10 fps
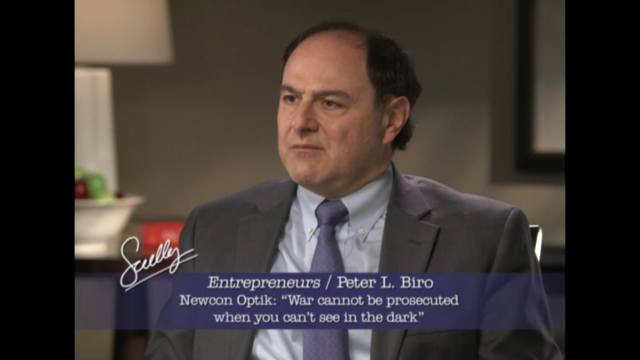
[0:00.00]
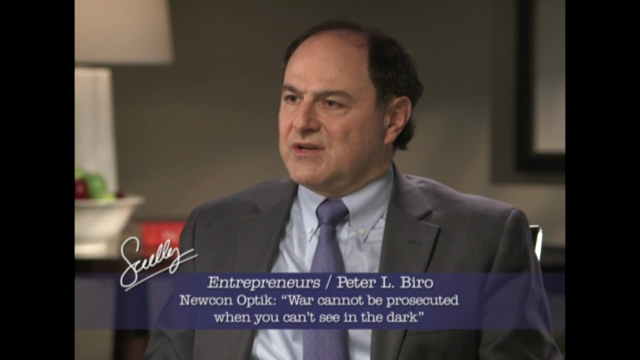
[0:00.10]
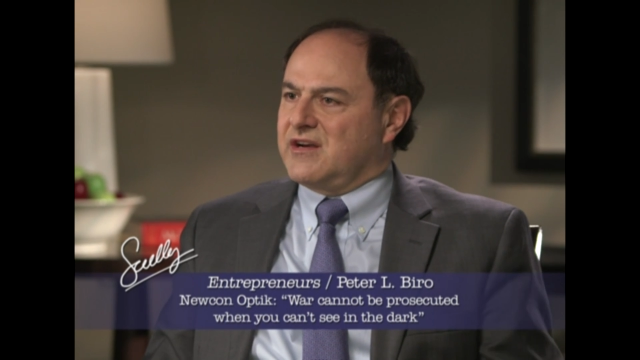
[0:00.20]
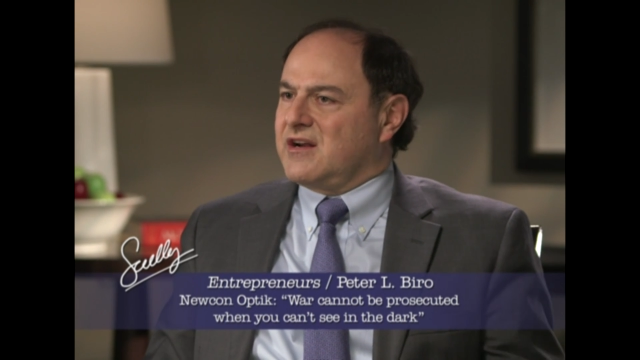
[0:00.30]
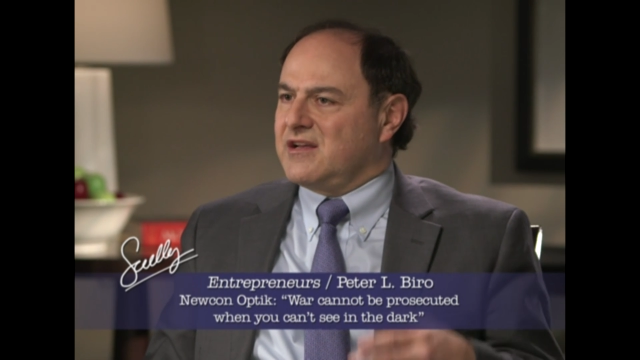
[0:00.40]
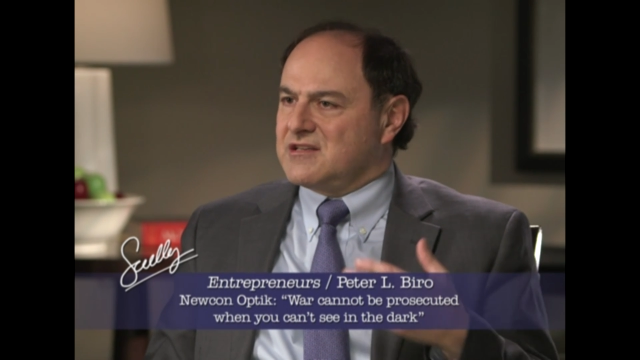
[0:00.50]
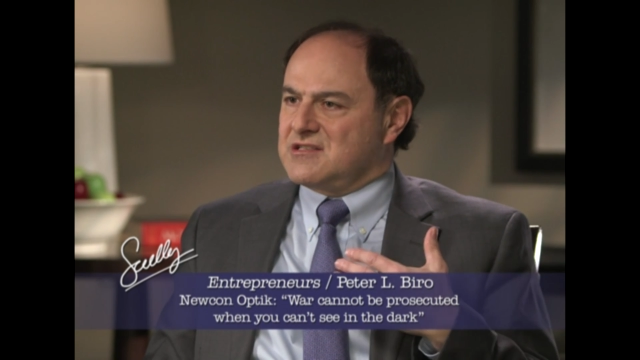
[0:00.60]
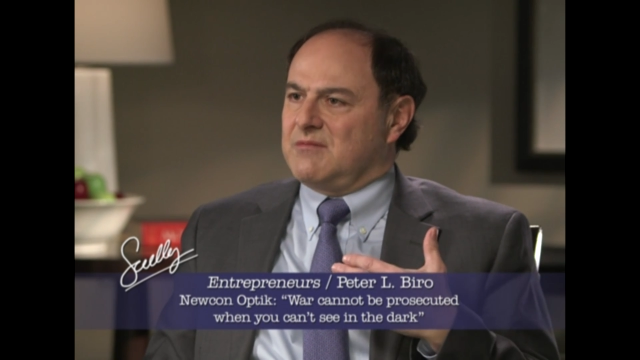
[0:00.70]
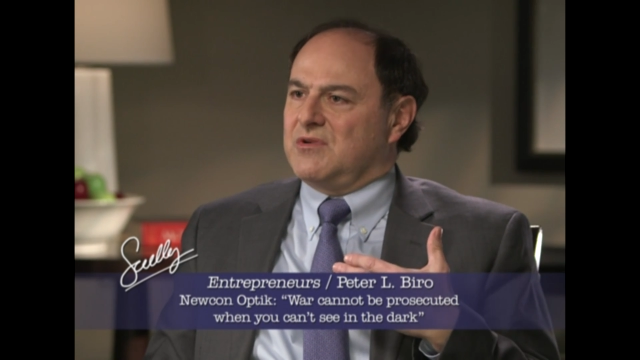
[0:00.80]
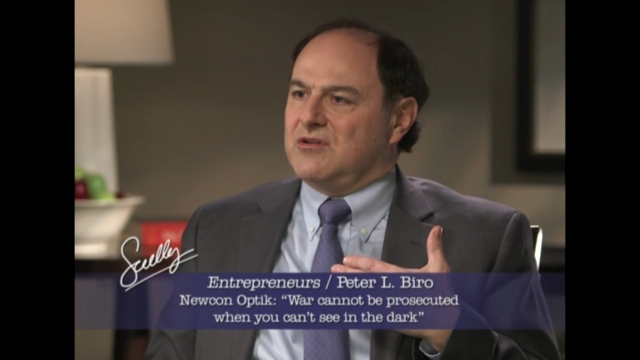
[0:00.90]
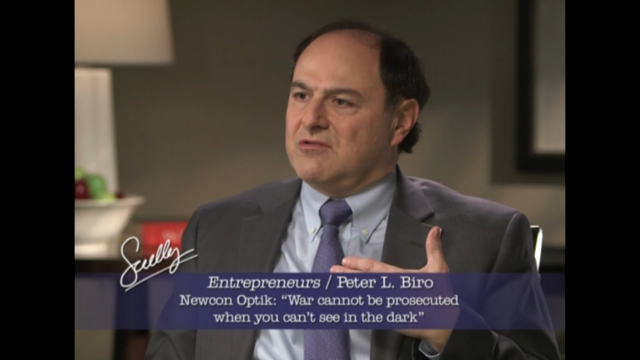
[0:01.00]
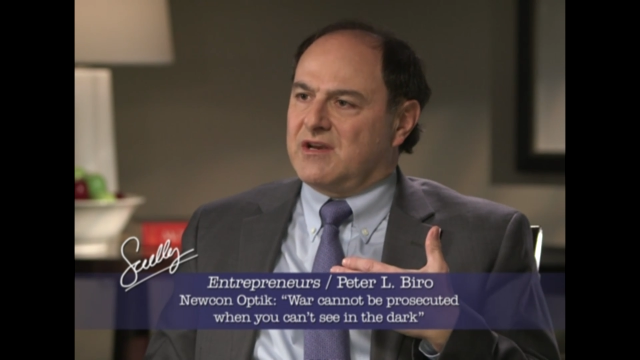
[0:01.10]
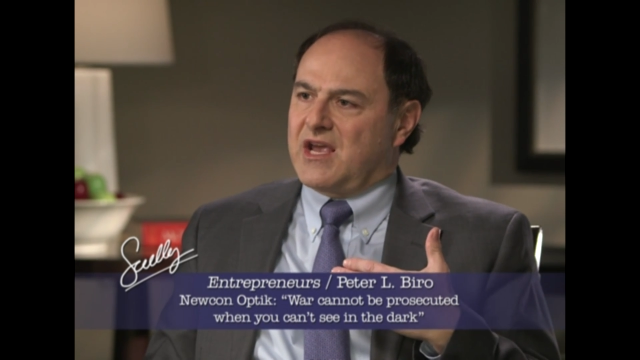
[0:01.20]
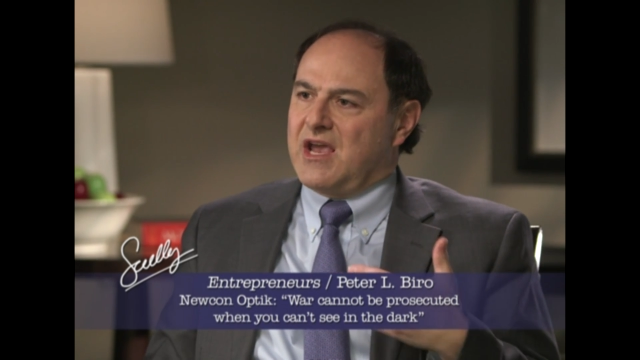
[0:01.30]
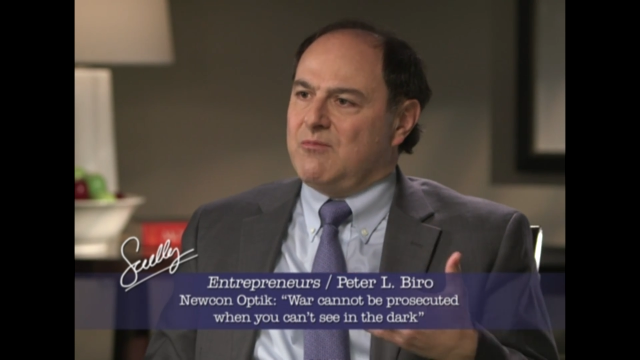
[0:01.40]
particularly as someone who
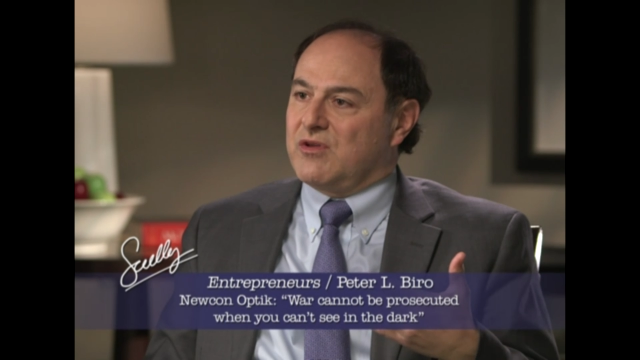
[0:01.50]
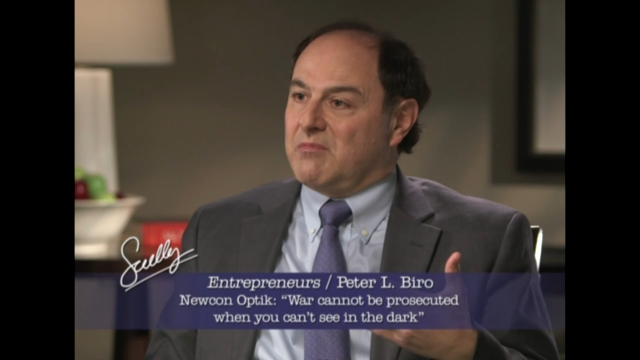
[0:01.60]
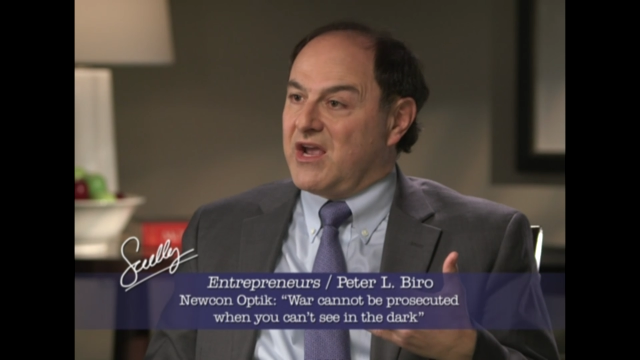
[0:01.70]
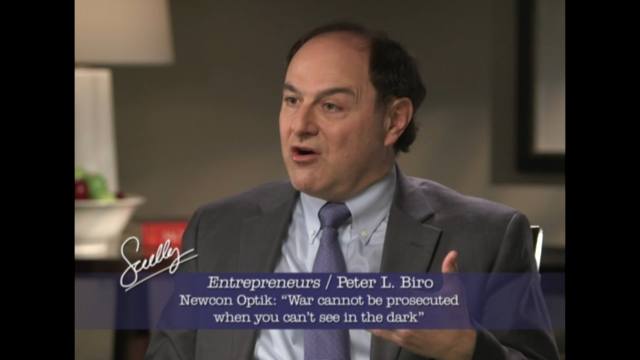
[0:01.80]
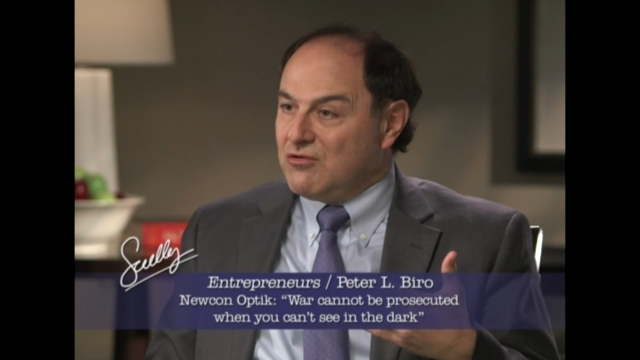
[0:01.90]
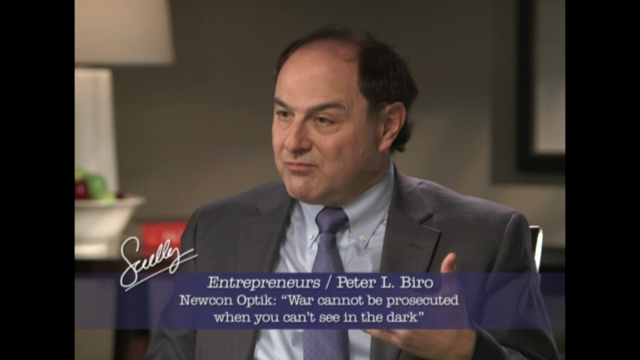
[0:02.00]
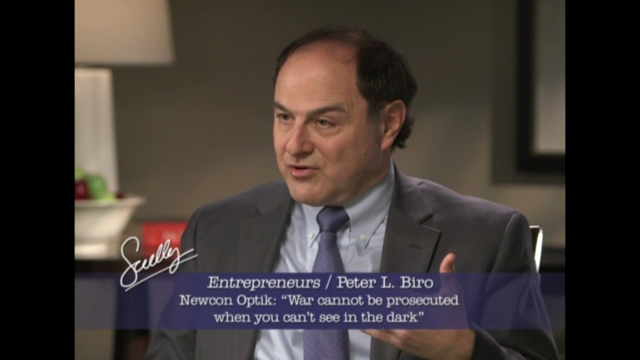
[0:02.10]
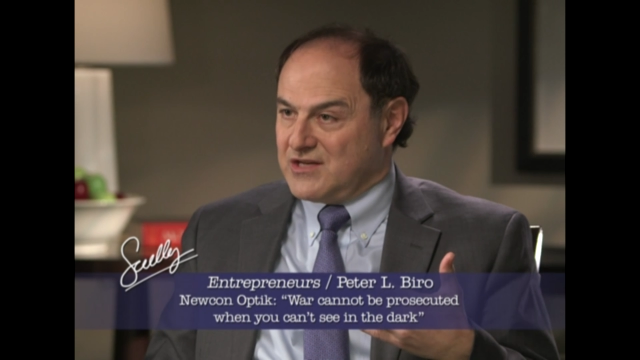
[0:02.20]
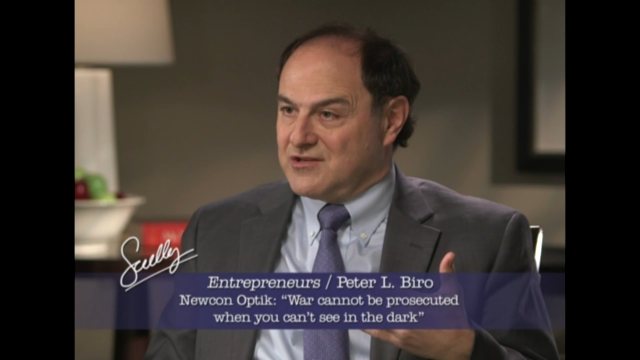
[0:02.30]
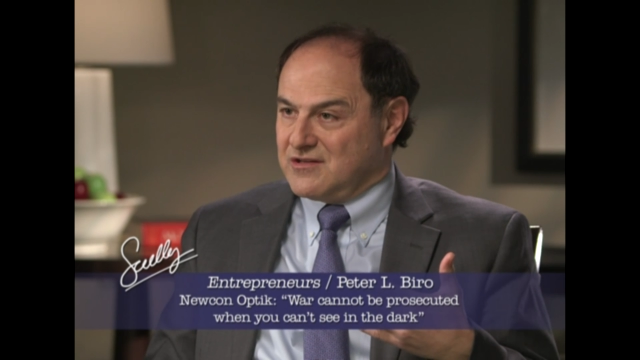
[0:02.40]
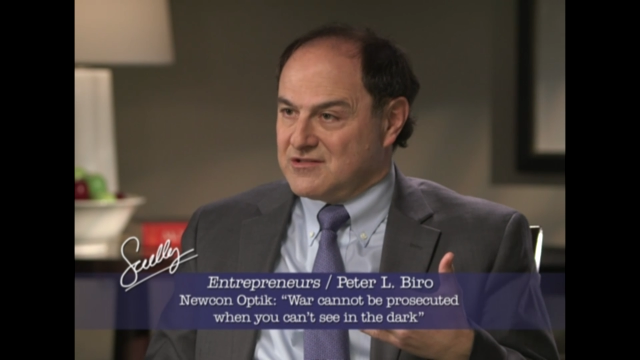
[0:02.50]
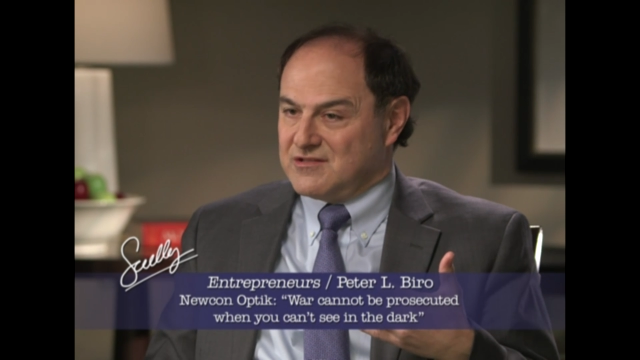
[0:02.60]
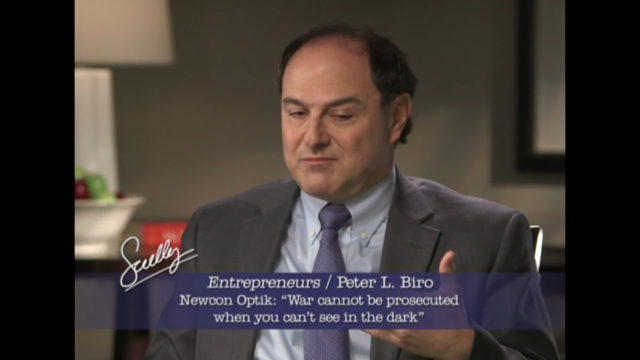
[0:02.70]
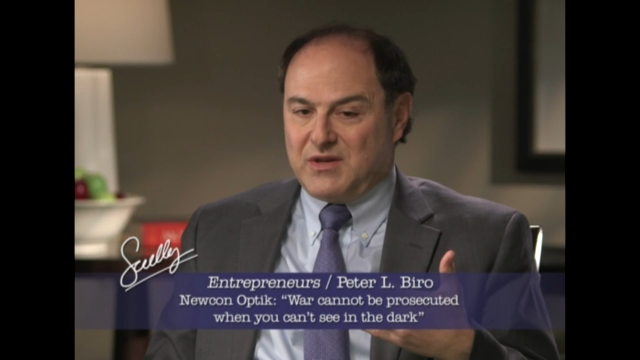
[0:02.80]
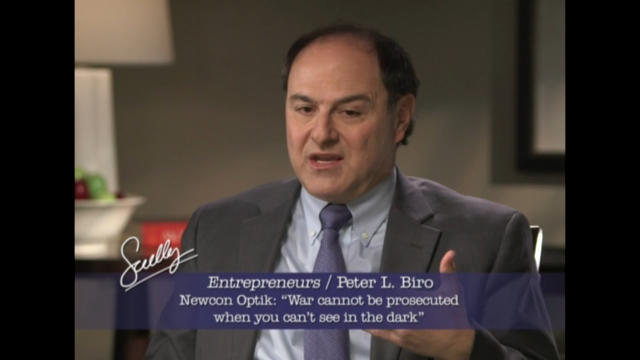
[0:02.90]
came with my own
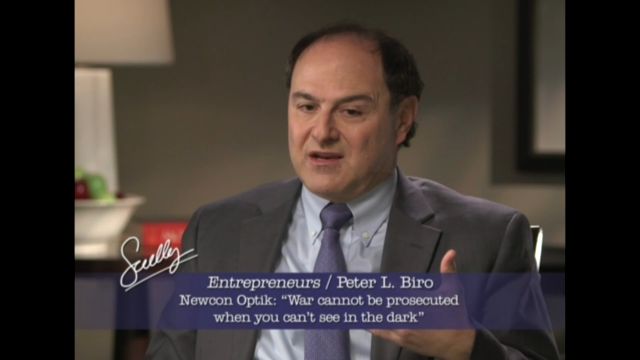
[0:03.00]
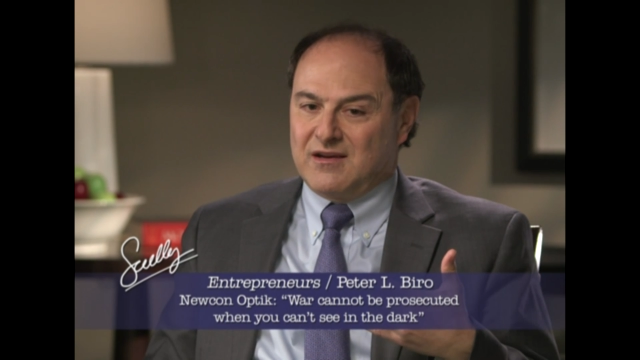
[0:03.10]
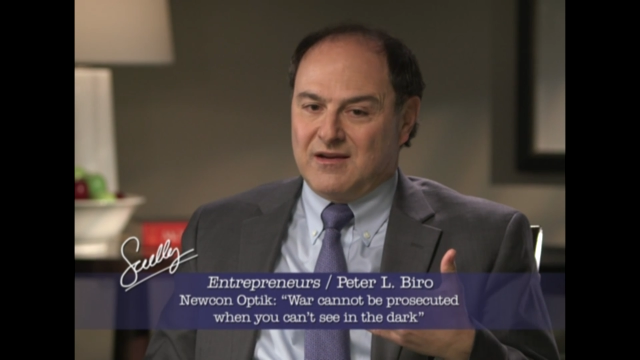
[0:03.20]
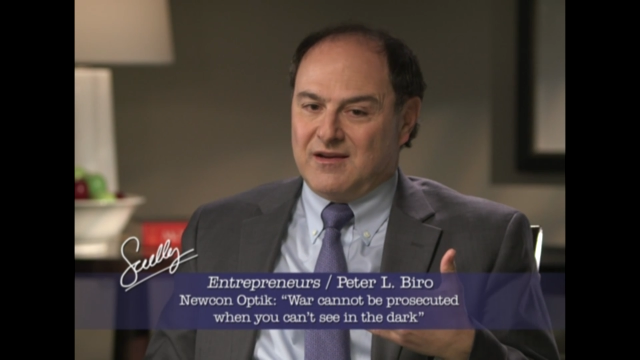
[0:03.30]
prejudices, being,